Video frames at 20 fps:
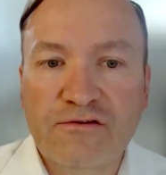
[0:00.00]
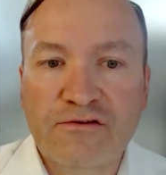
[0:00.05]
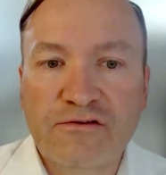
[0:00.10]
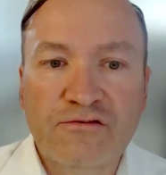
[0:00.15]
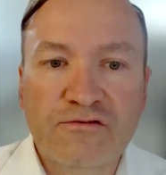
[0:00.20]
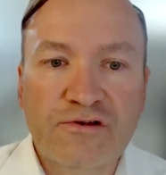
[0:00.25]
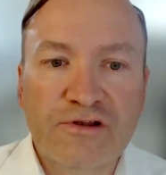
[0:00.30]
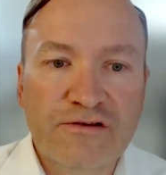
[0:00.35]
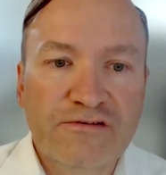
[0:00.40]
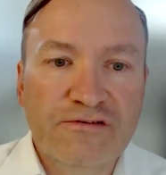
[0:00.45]

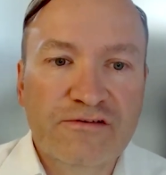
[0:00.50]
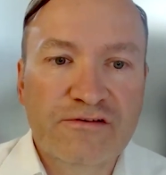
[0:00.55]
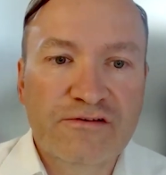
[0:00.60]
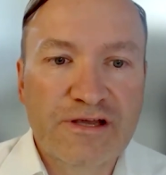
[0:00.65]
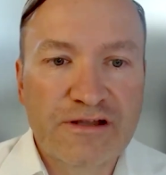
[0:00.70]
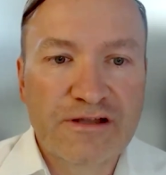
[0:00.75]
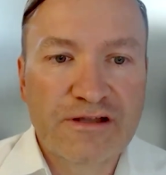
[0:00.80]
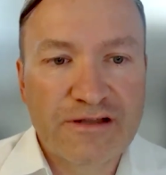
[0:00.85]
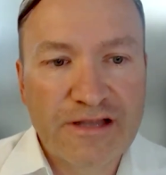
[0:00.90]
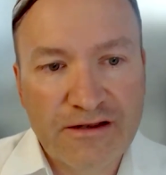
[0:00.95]
to listen
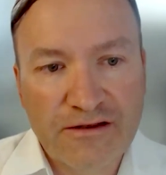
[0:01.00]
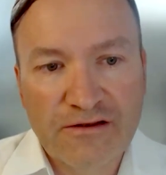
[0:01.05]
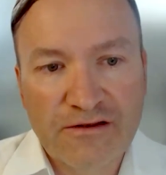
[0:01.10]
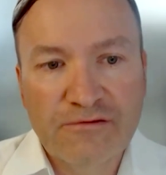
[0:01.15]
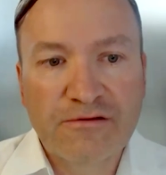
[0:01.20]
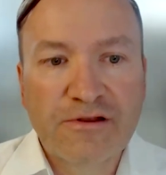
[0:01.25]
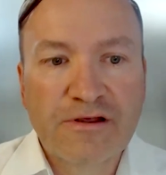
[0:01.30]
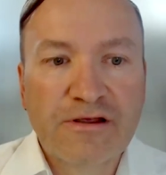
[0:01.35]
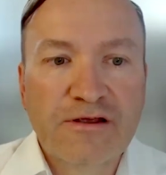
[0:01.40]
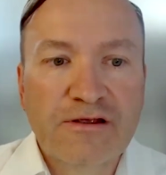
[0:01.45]
and
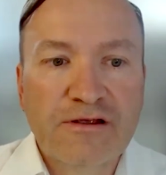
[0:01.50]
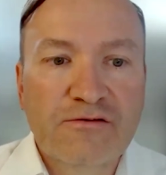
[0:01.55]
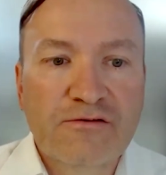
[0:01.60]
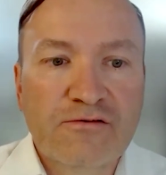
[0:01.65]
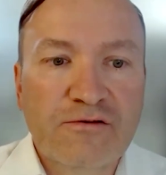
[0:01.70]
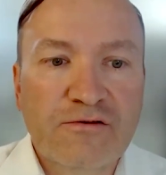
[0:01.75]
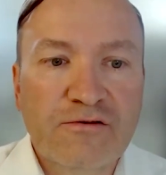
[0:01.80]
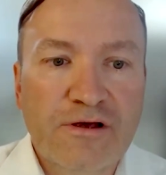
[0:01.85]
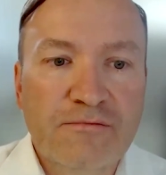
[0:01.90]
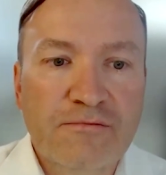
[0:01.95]
then
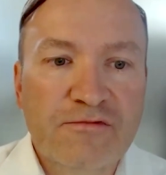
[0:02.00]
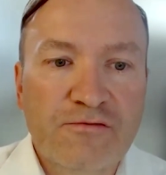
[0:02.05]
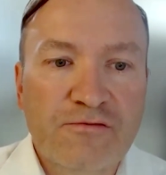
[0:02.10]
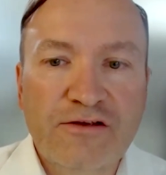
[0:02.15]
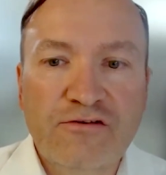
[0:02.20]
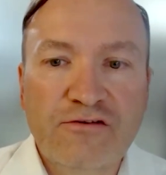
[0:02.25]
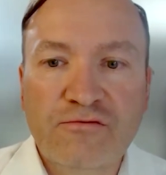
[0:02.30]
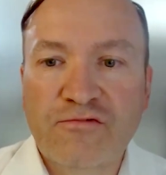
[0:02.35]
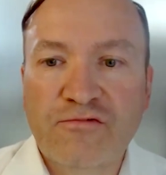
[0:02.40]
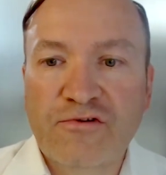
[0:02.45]
try
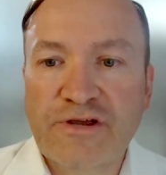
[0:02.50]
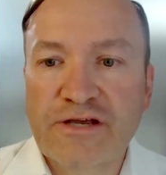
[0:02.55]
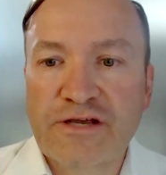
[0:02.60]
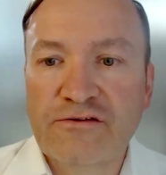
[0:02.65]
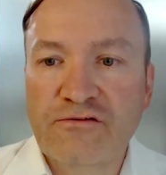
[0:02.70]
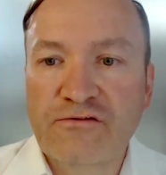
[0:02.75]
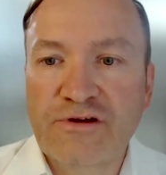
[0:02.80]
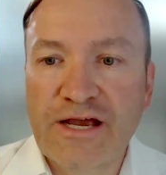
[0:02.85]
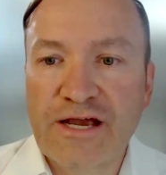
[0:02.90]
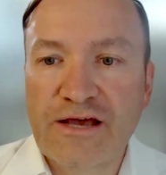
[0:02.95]
to bring it
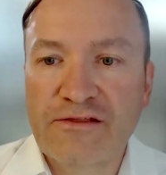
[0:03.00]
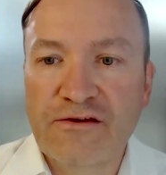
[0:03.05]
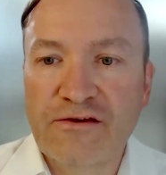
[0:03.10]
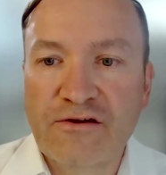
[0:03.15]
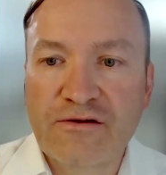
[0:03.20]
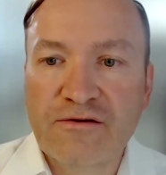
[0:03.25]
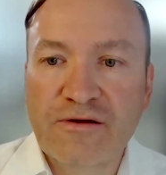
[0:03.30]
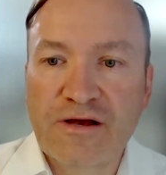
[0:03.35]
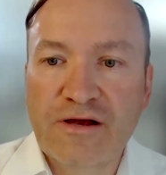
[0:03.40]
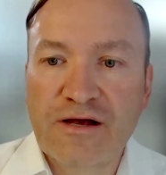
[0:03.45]
together.